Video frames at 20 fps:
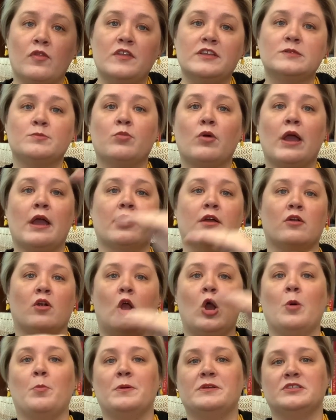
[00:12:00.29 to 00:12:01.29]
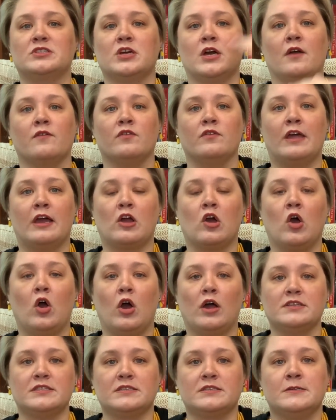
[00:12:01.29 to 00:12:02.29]
in this bracket are helping to cover that
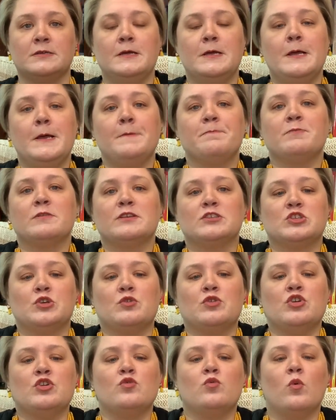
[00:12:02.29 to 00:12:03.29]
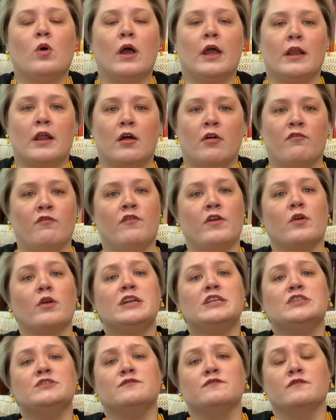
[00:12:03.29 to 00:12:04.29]
cost. So you want a very
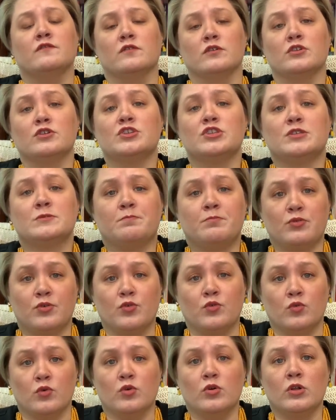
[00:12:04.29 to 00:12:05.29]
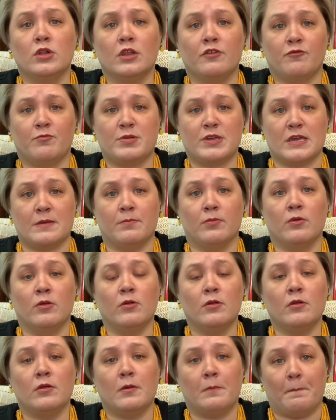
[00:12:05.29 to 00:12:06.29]
diverse pool of
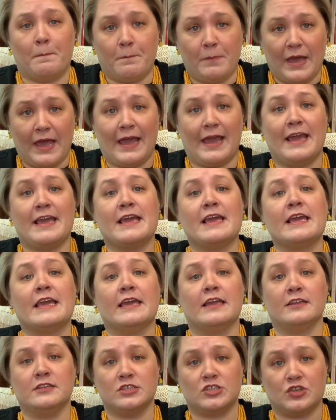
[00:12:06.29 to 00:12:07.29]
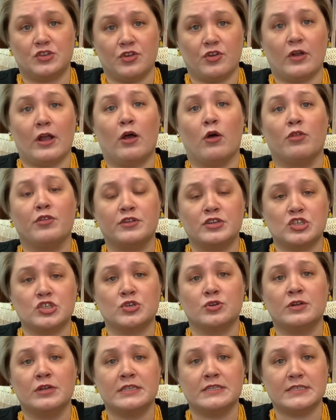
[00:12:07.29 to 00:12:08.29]
people paying into your health
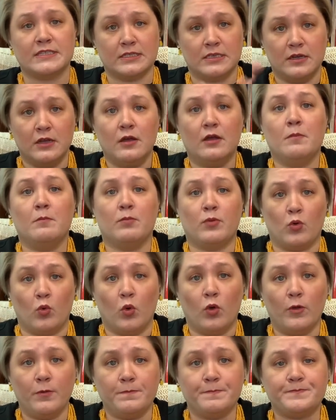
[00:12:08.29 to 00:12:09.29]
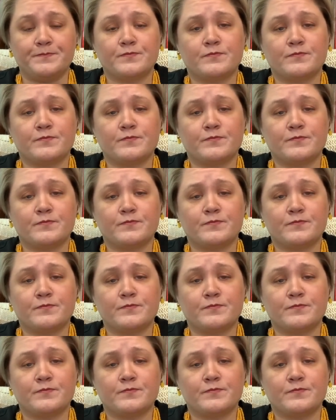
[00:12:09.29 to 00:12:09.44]
insurance pool